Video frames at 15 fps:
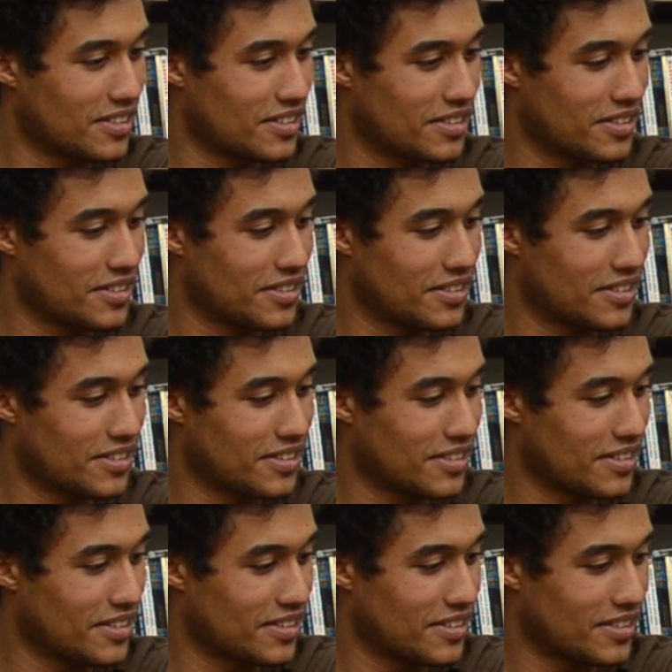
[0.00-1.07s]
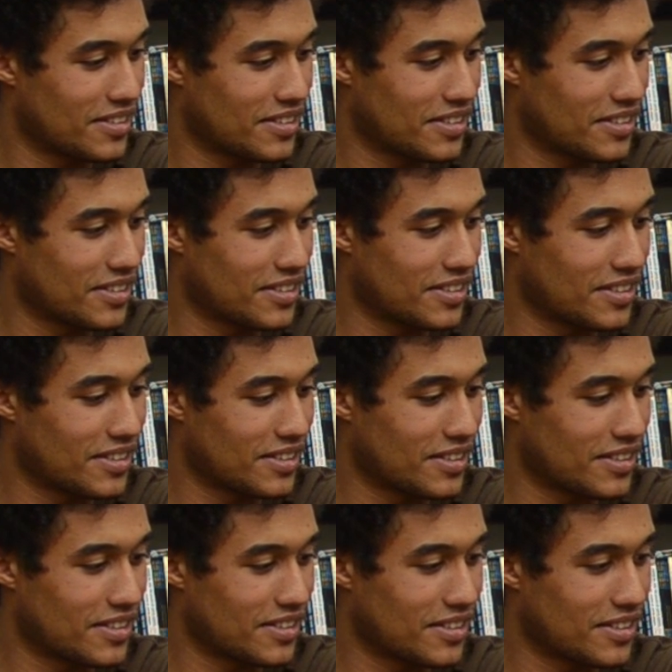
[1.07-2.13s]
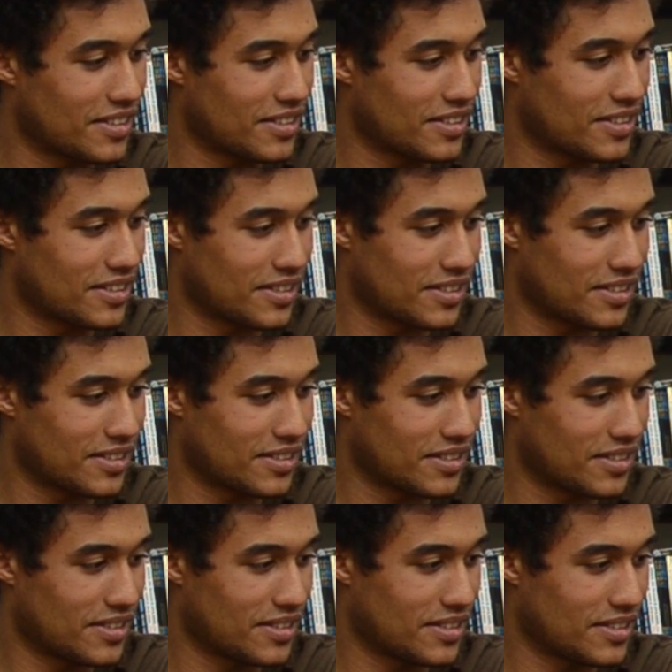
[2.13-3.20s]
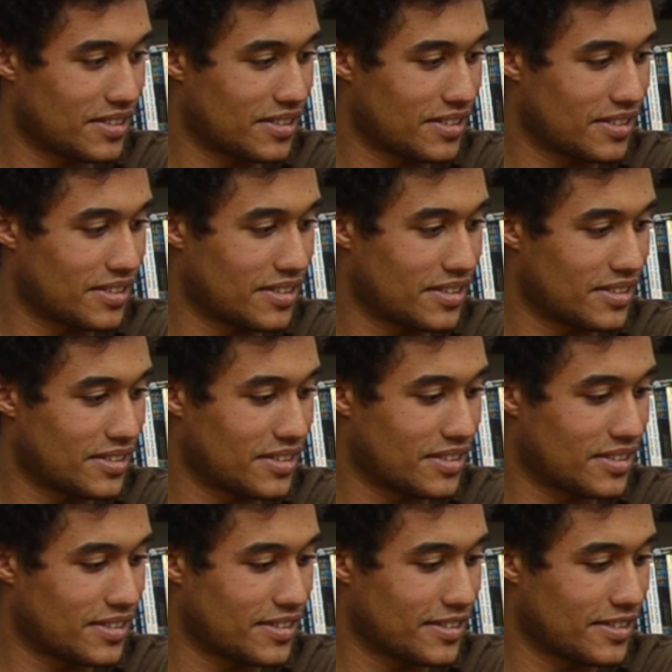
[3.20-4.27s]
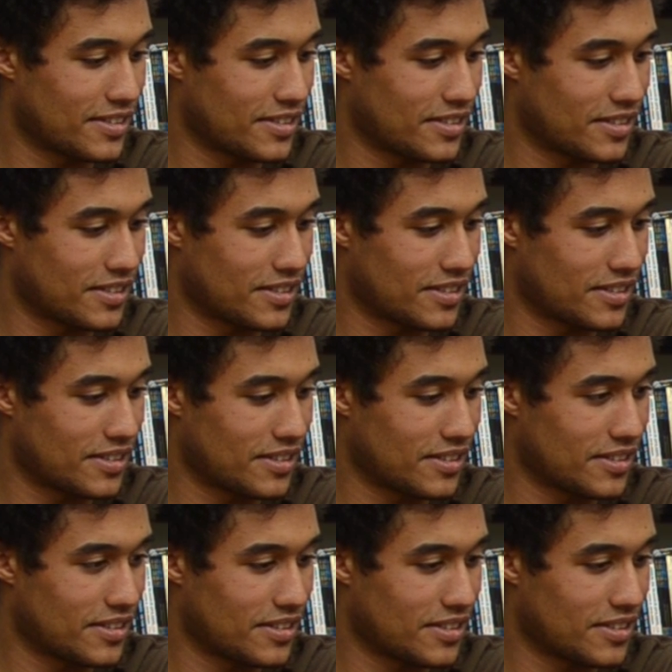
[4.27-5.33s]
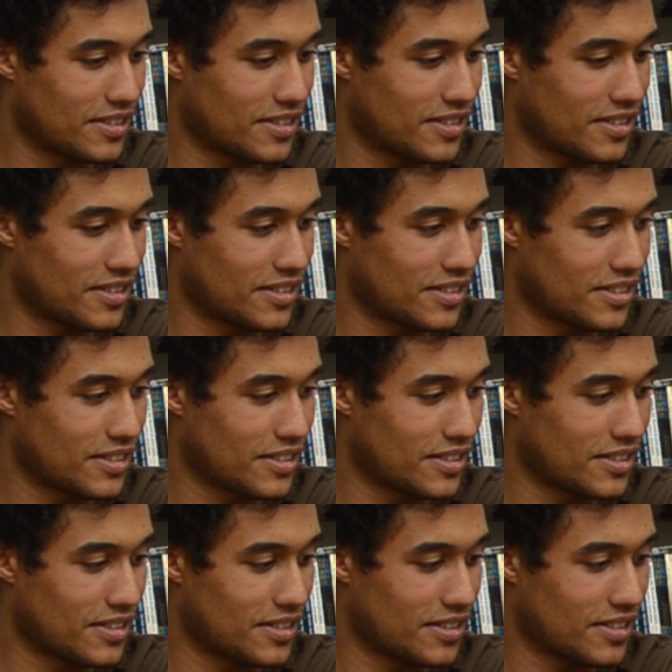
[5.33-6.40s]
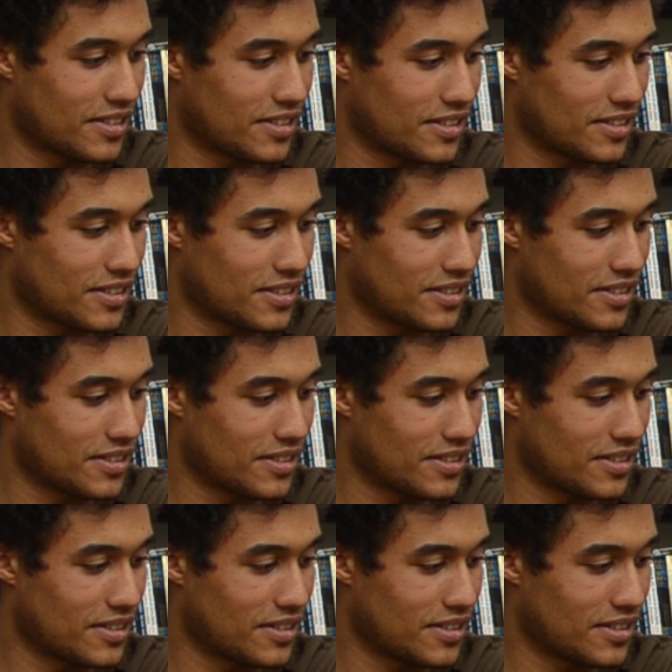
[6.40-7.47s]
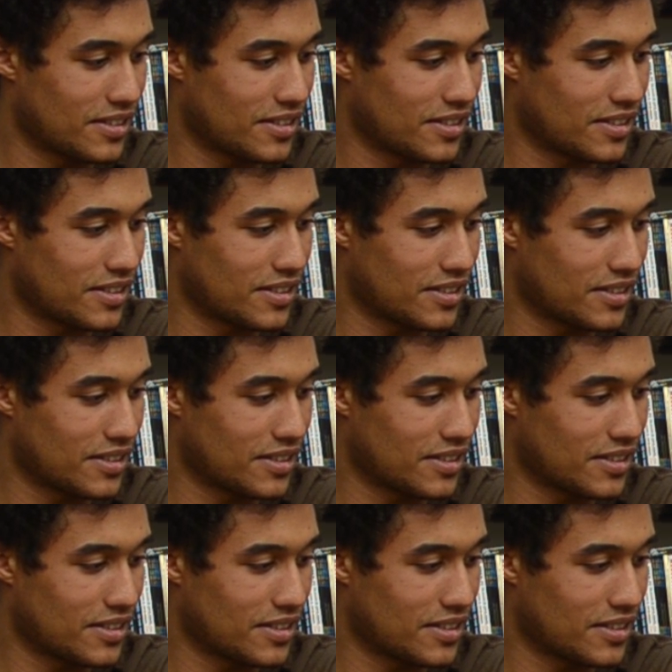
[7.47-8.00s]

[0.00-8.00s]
This person isn't speaking.